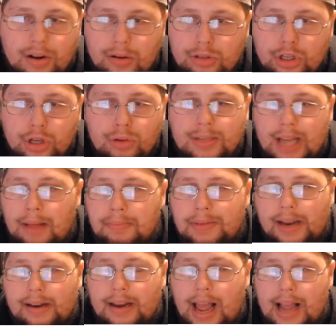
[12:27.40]
two top
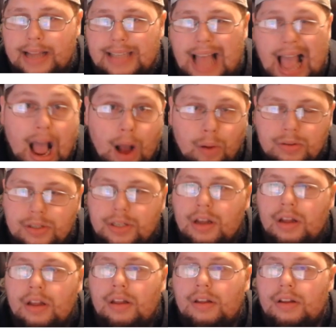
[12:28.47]
10 guys out,
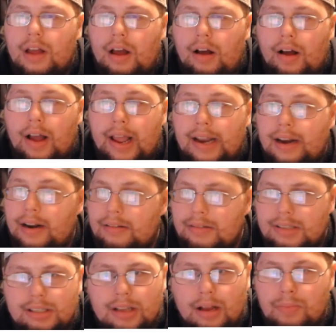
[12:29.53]
and
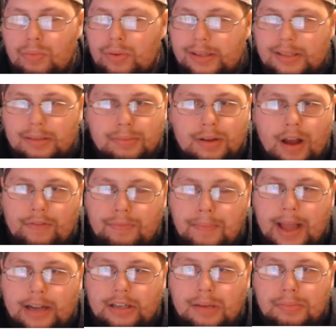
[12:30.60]
some with some tough
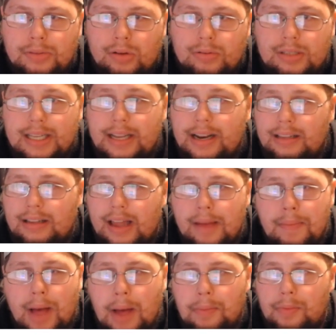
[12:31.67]
matchups. So CeeDee Lamb,
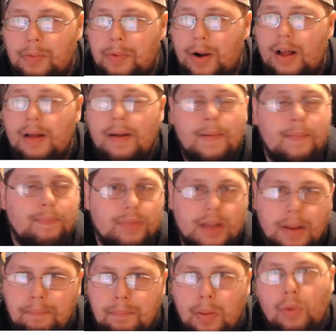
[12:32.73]
Amon-Ra,
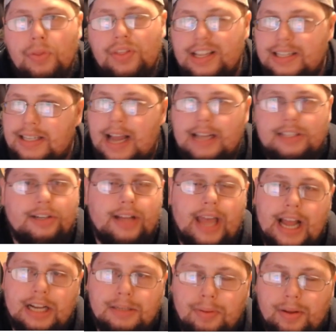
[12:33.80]
both these guys are
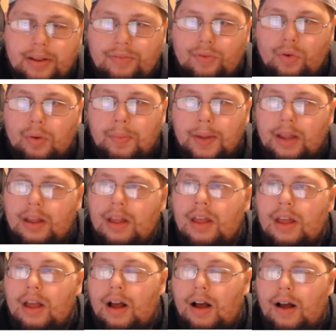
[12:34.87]
cash plays for me.
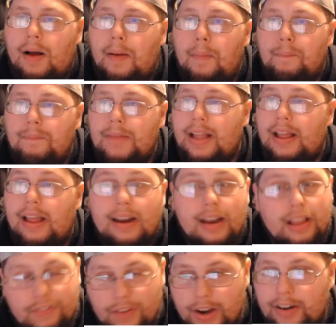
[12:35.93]
It
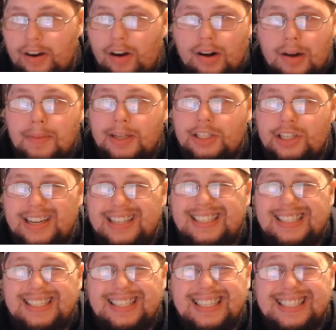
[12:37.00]
is very hard. I mentioned
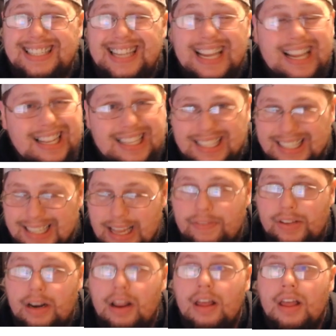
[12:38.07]
it's
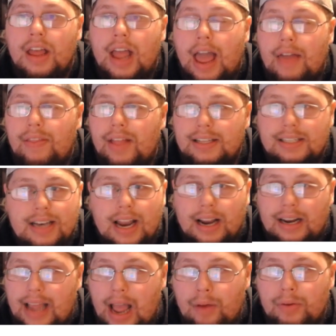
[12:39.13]
16-7, and that's not
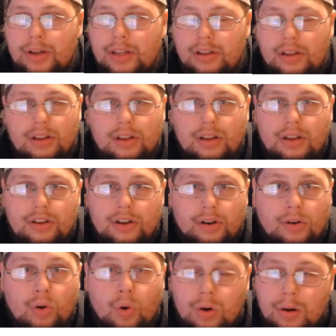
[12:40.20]
counting your
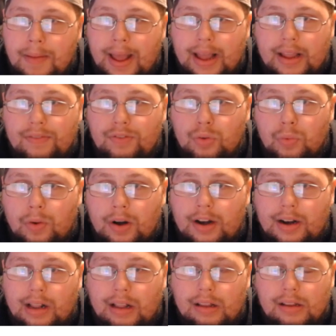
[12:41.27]
quarterback if you wanted
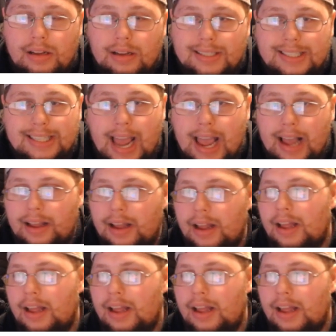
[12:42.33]
to stack